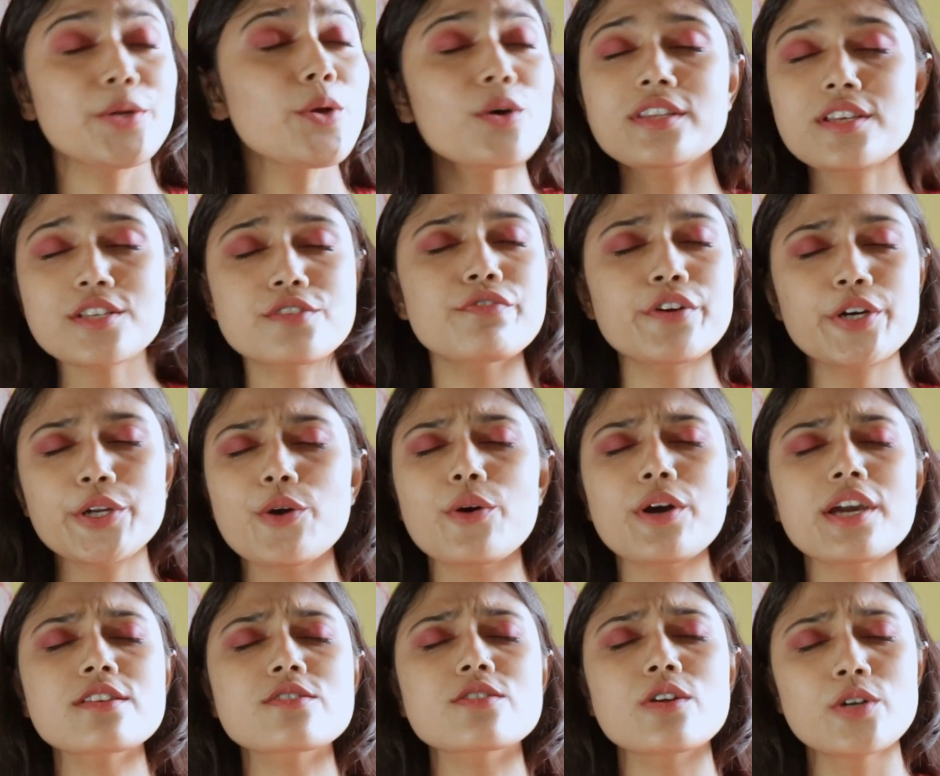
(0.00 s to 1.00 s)
No, this video
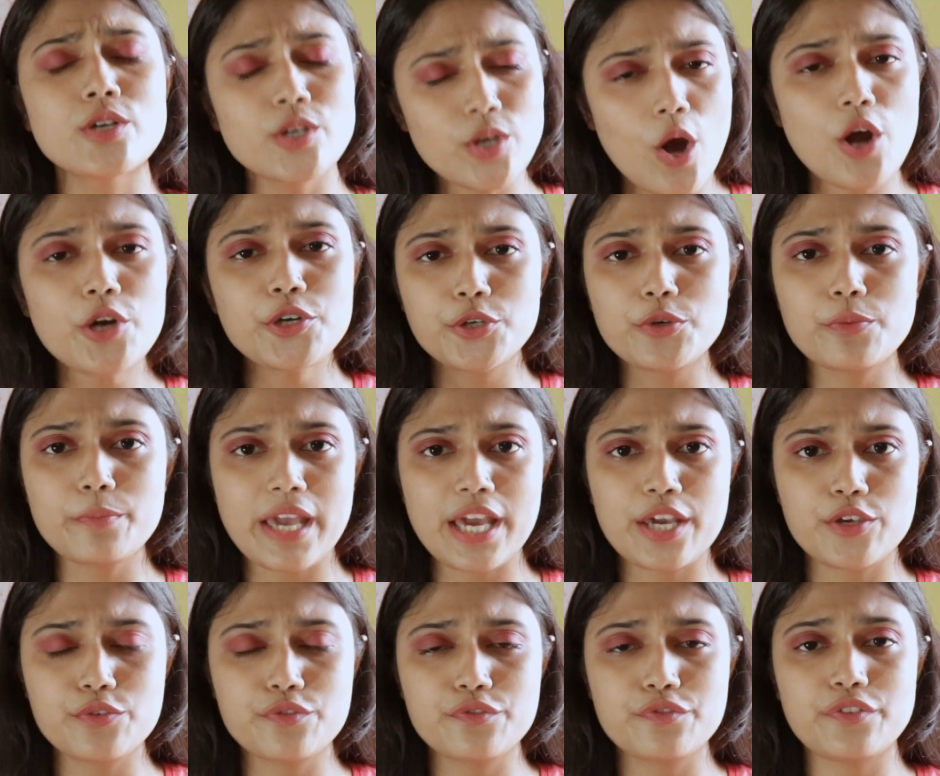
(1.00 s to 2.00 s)
is not to
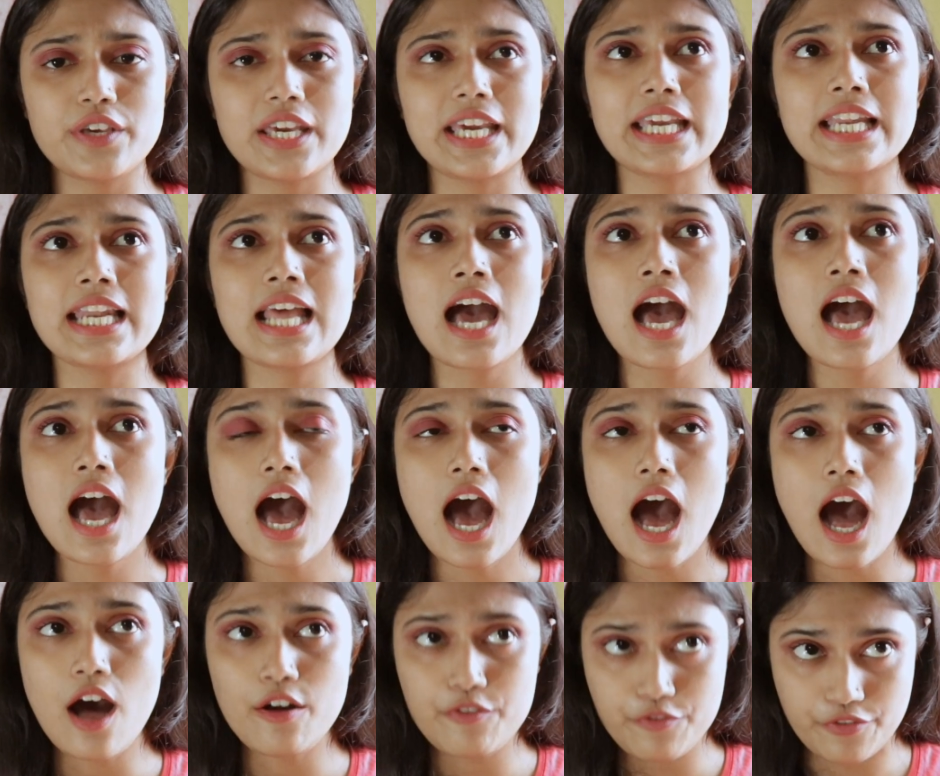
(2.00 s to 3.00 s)
make you feel
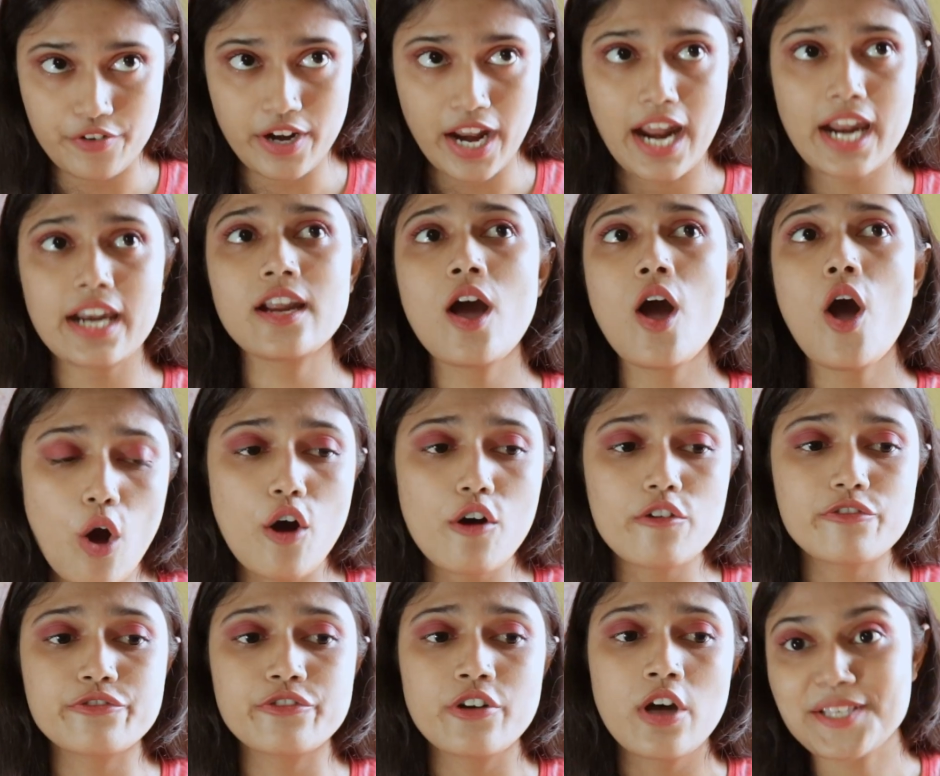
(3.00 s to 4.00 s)
afraid
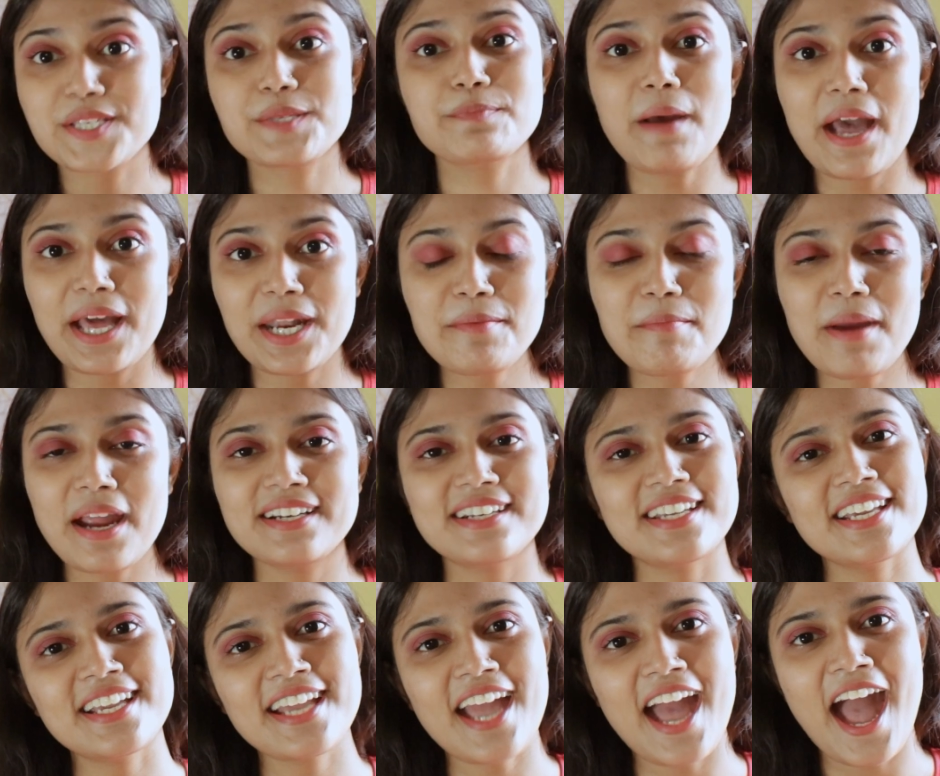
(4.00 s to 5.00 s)
of
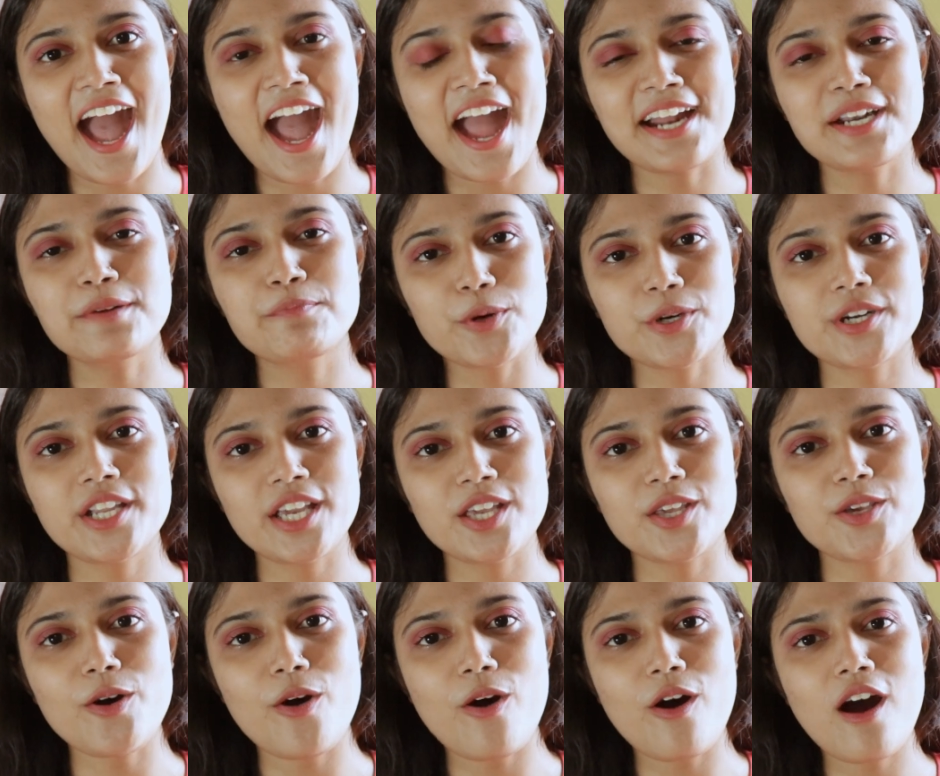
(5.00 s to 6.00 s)
experimenting and
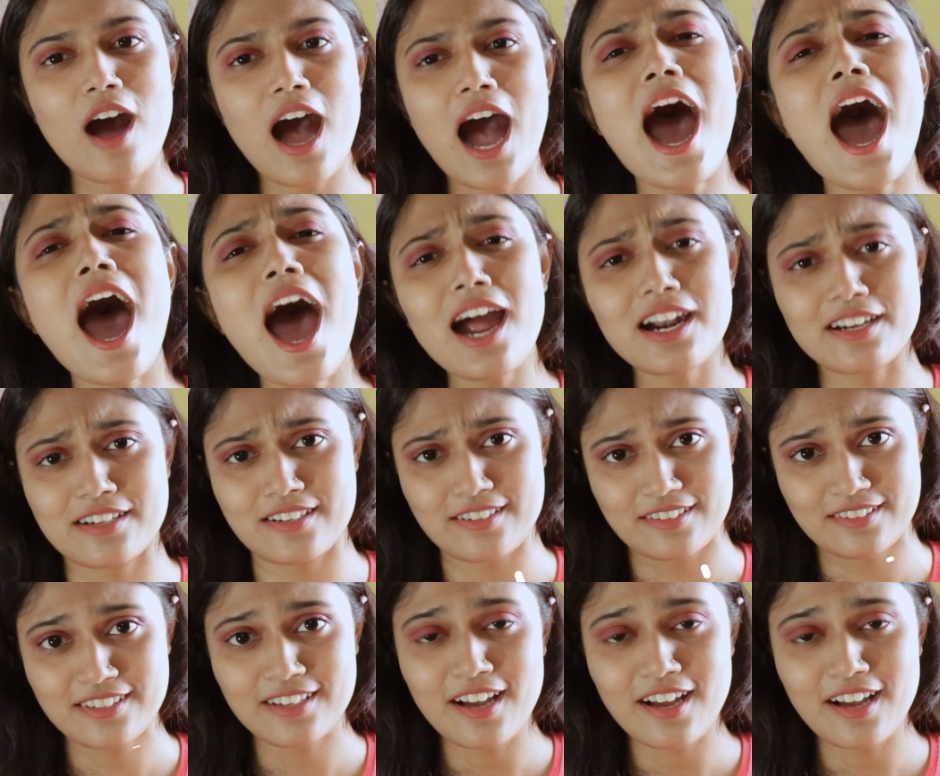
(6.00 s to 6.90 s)
putting your heart